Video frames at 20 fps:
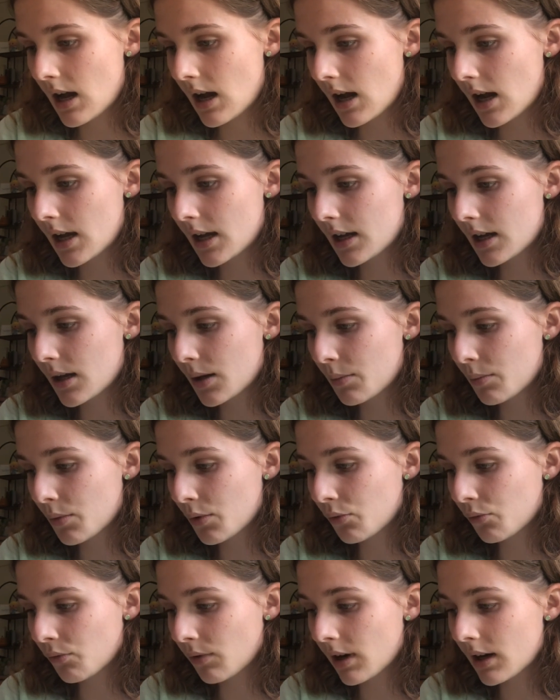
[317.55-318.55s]
I am
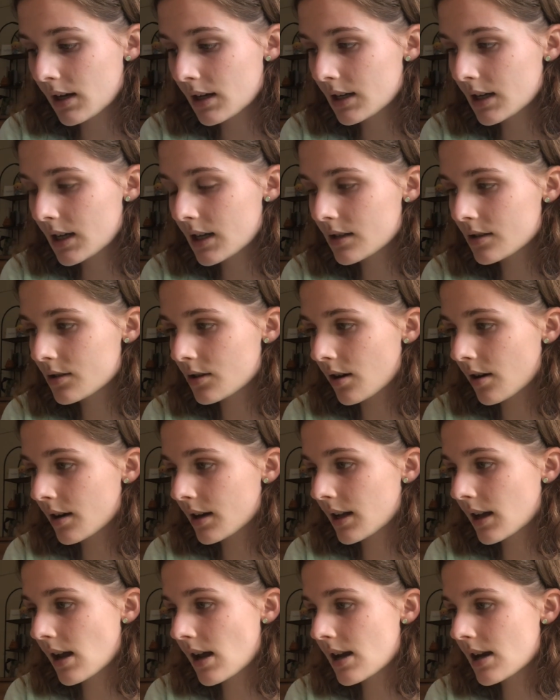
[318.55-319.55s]
ready to get
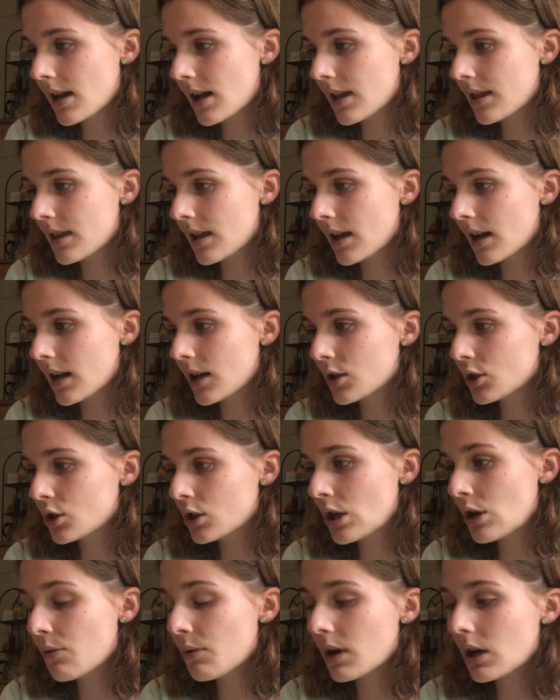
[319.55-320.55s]
started. And then at
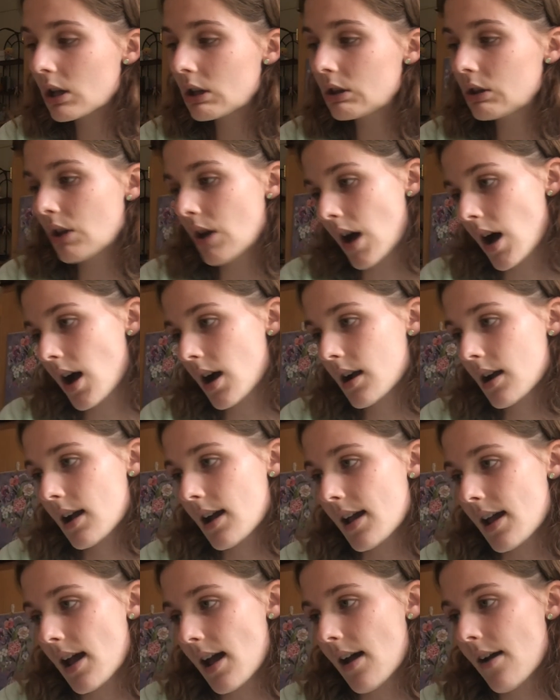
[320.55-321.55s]
2 o'clock,
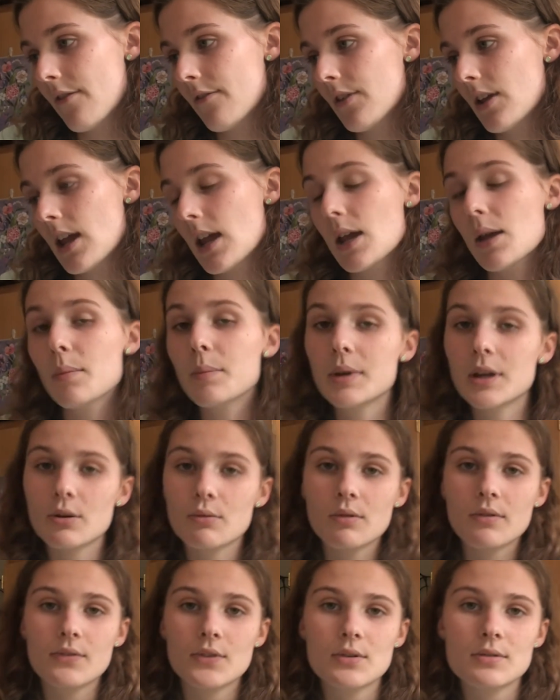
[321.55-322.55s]
I have a peer
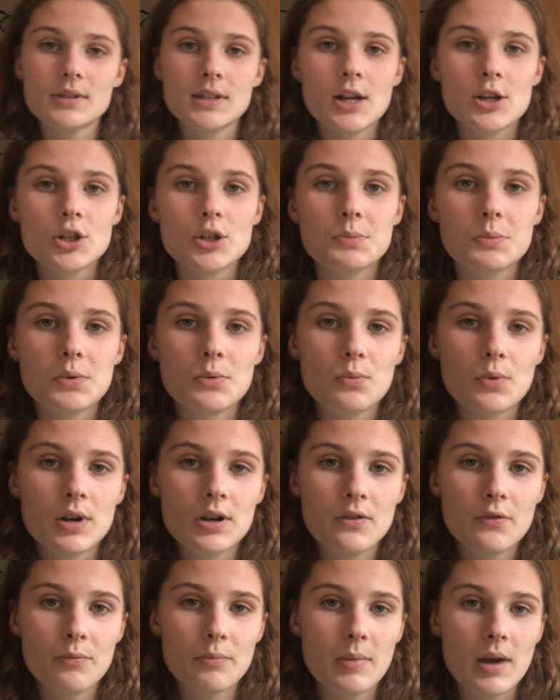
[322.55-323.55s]
review session with one
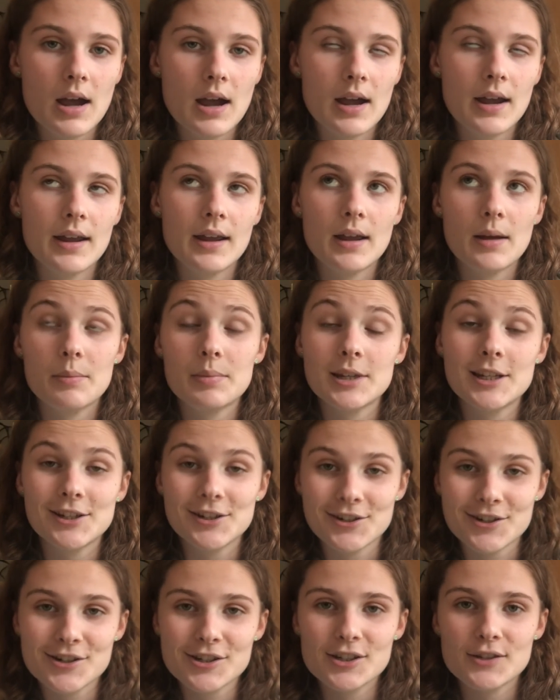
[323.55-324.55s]
of my
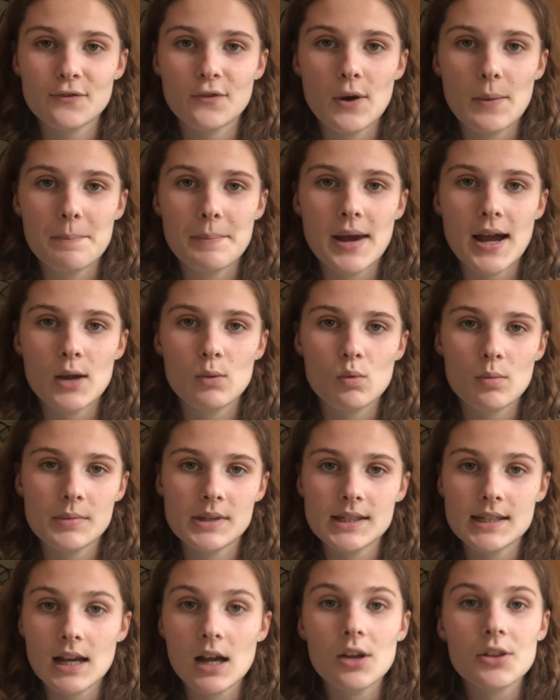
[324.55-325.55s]
peers from my
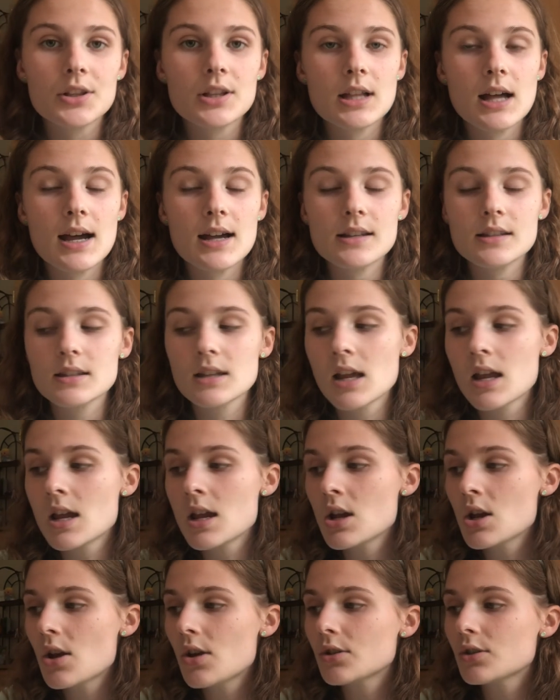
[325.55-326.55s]
women's health class.
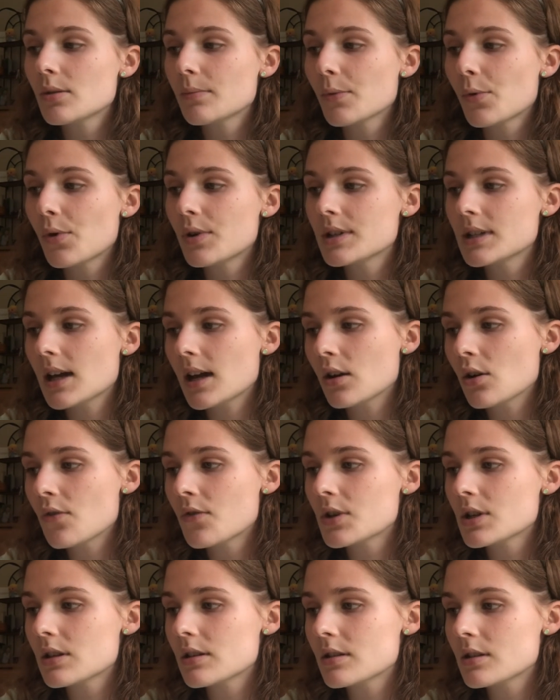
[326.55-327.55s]
So I'm going to head
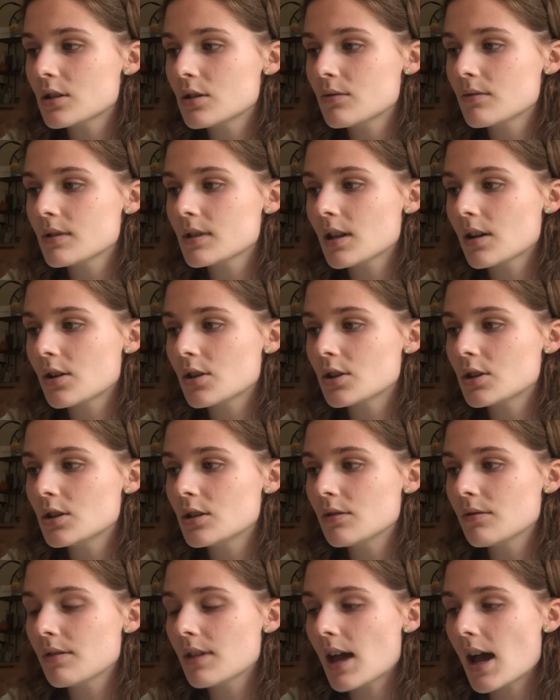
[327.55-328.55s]
over to the Student Center to
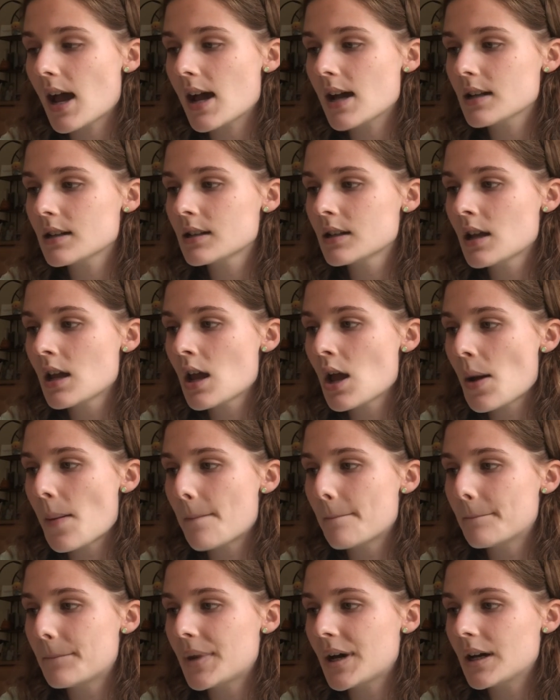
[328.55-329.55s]
do that.
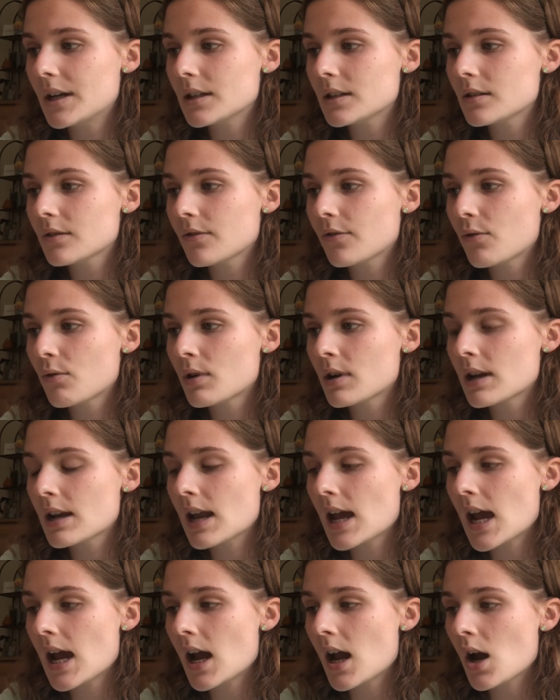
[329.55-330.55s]
But for
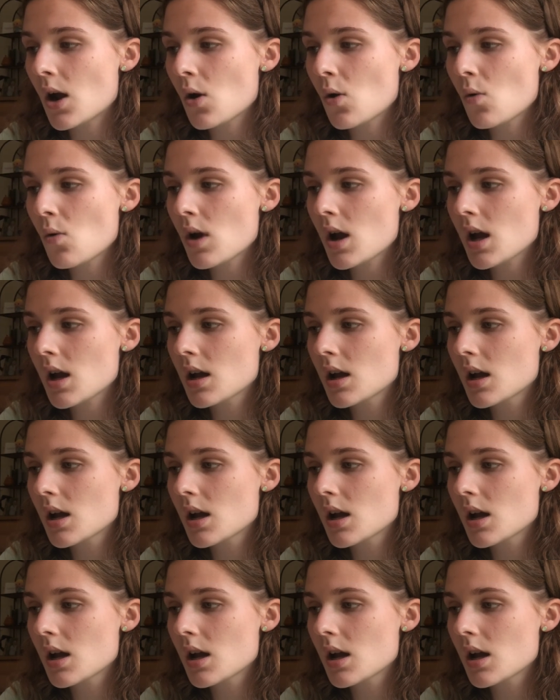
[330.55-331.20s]
now,